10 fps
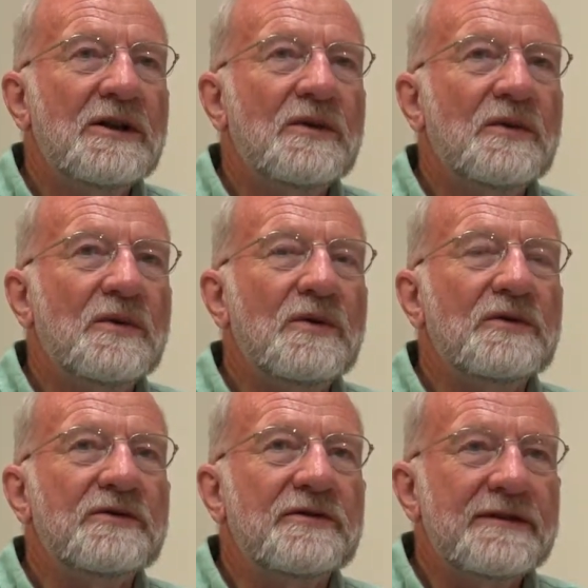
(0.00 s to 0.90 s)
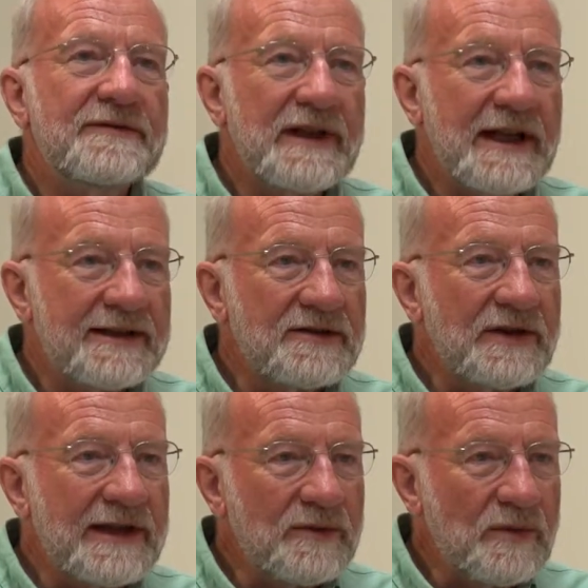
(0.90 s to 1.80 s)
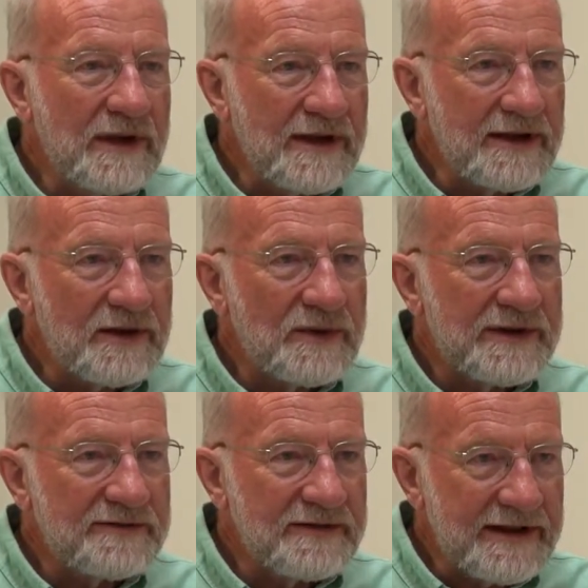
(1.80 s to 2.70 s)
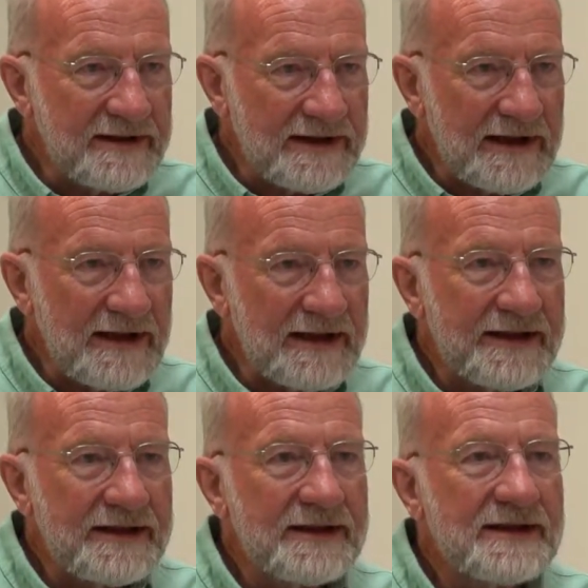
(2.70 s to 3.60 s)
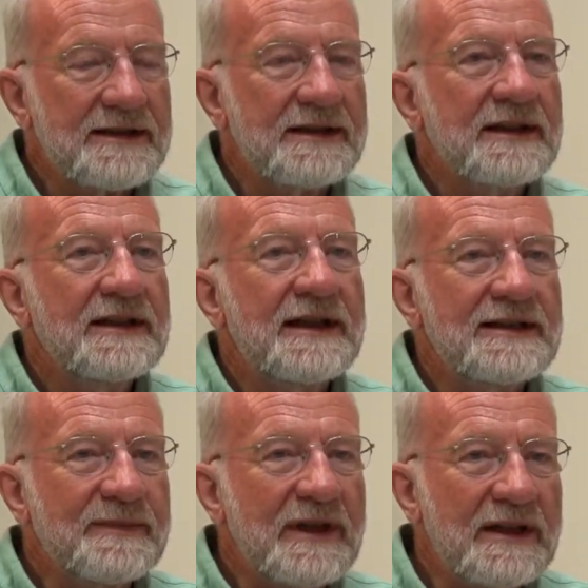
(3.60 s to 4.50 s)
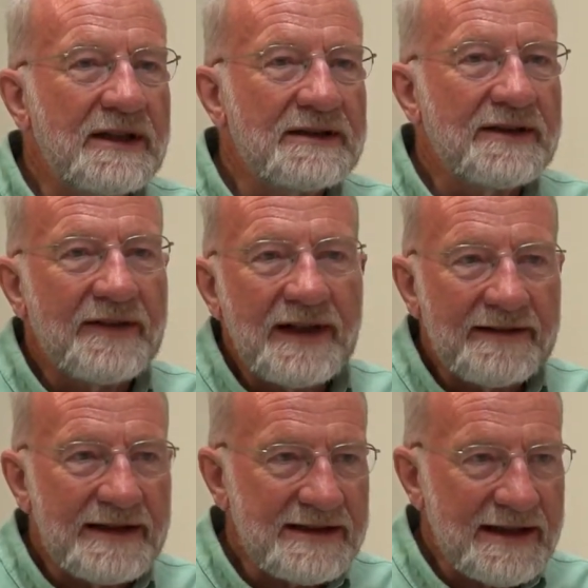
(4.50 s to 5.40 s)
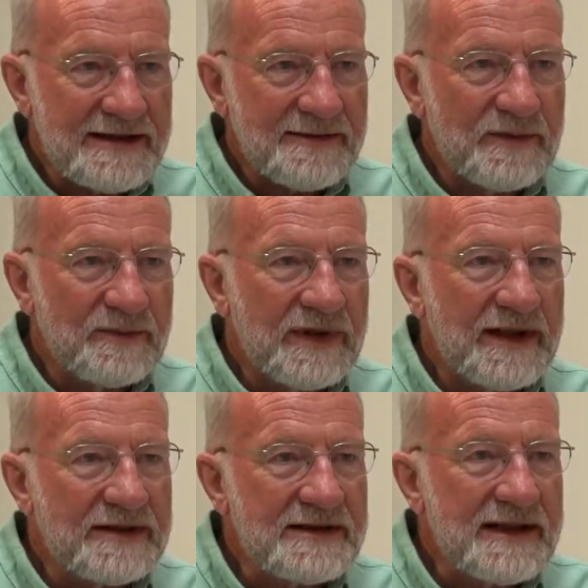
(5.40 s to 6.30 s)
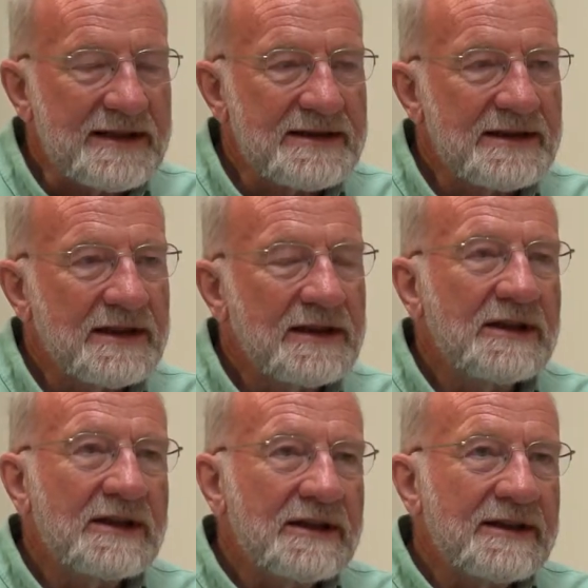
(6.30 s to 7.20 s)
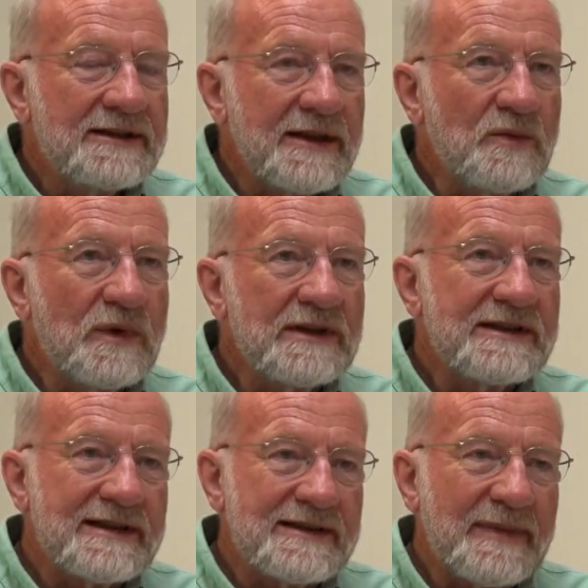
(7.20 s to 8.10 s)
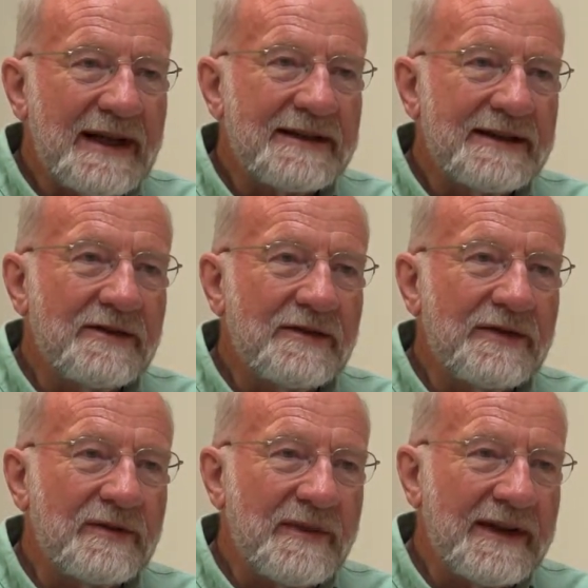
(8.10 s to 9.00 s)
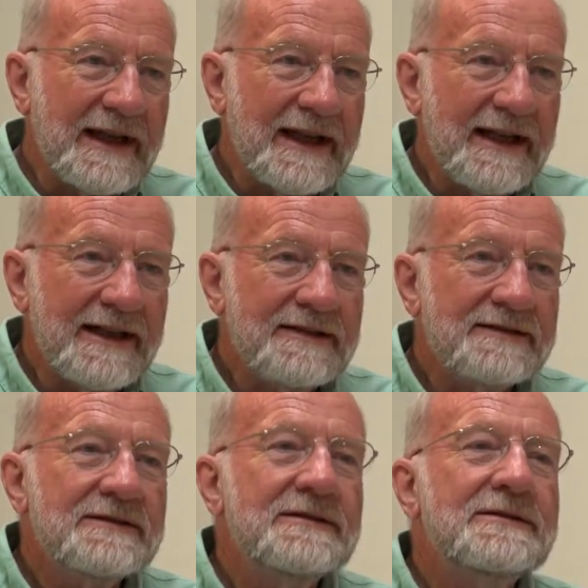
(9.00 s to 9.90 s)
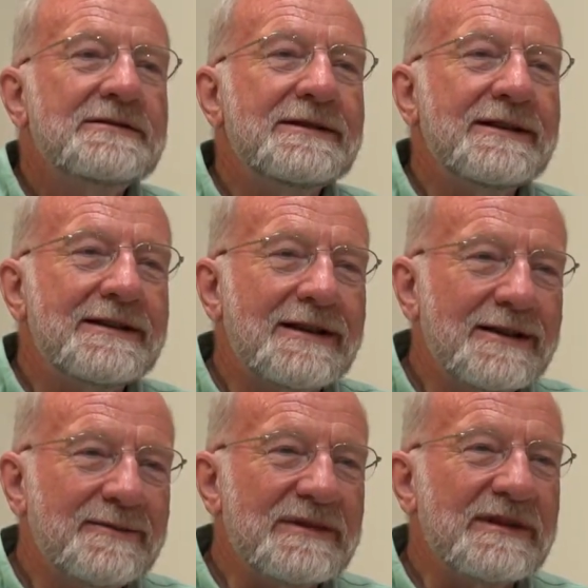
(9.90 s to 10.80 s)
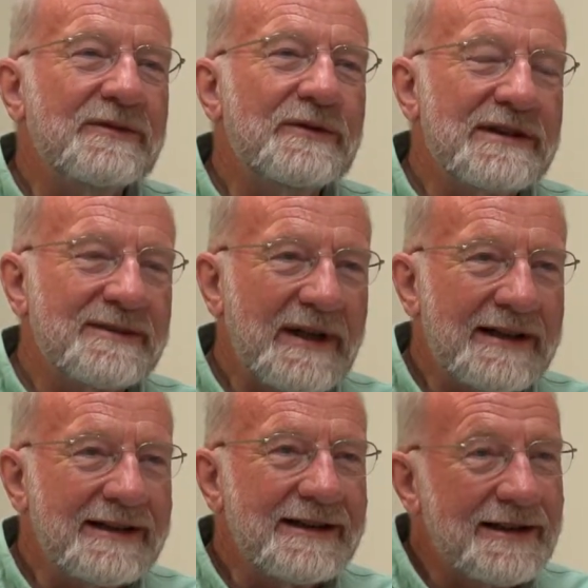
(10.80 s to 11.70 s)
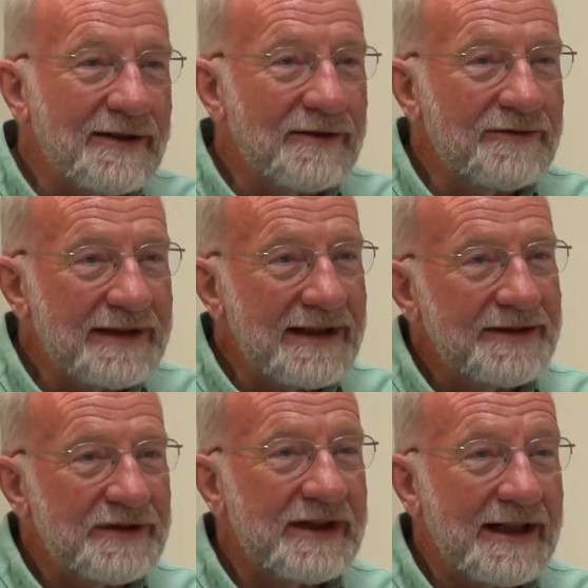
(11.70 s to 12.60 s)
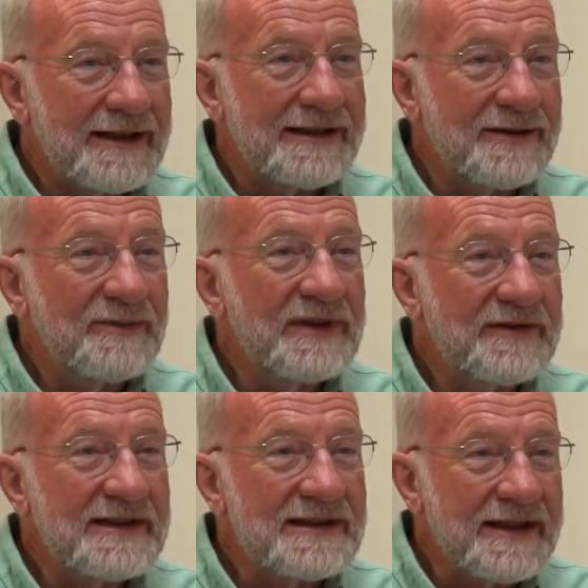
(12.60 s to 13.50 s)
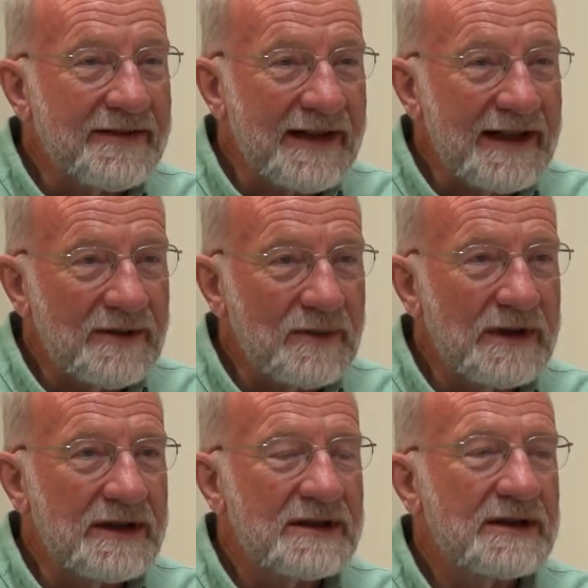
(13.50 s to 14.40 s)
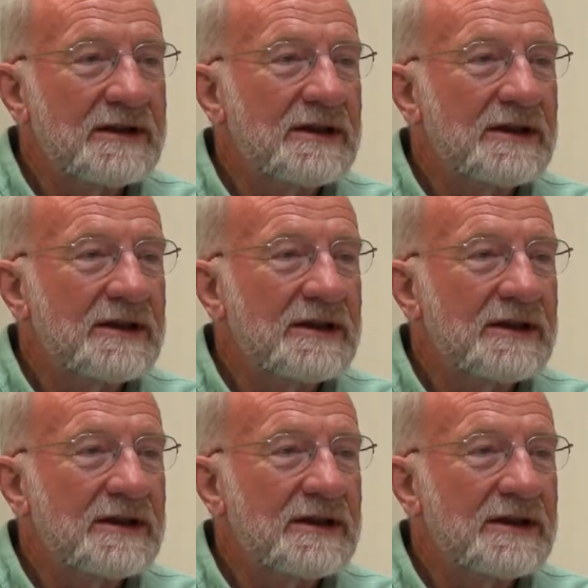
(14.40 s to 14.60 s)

or to reflect on their work with real clients as part of their assessment process. So what's expected of them there in terms of respecting the confidentiality and privacy of that work?